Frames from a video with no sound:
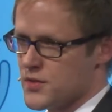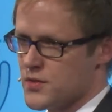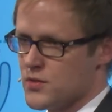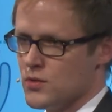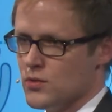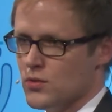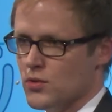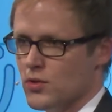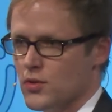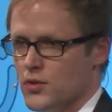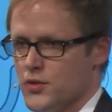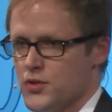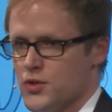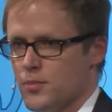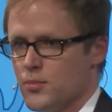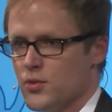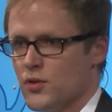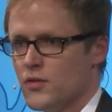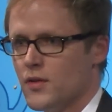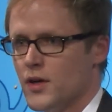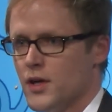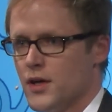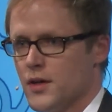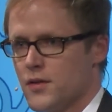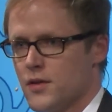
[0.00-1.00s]
of course, to
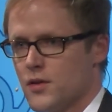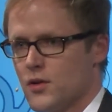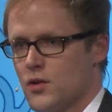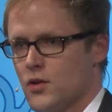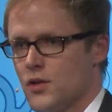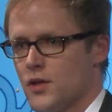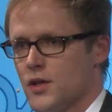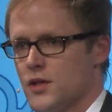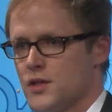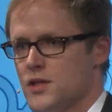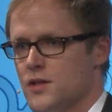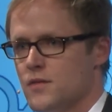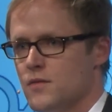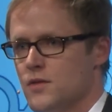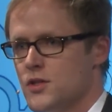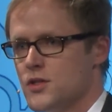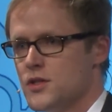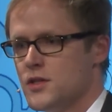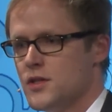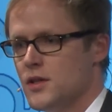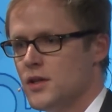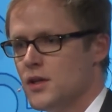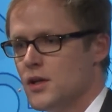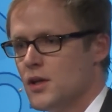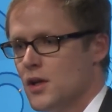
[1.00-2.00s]
provide the
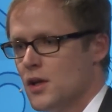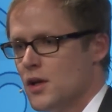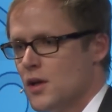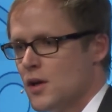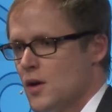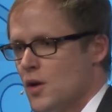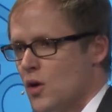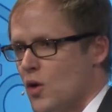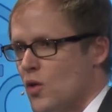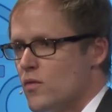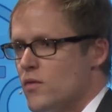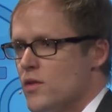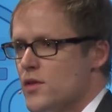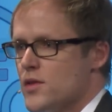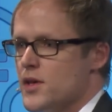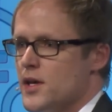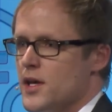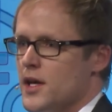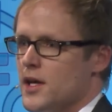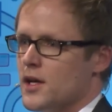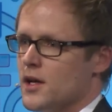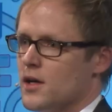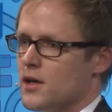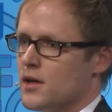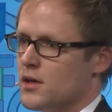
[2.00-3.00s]
connectivity
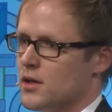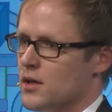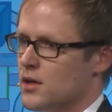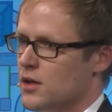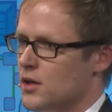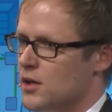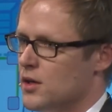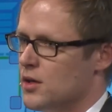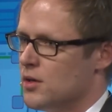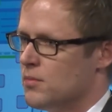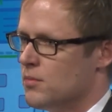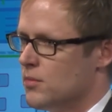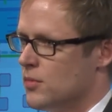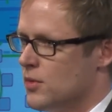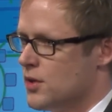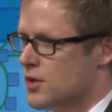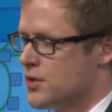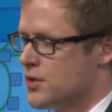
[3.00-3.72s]
over the air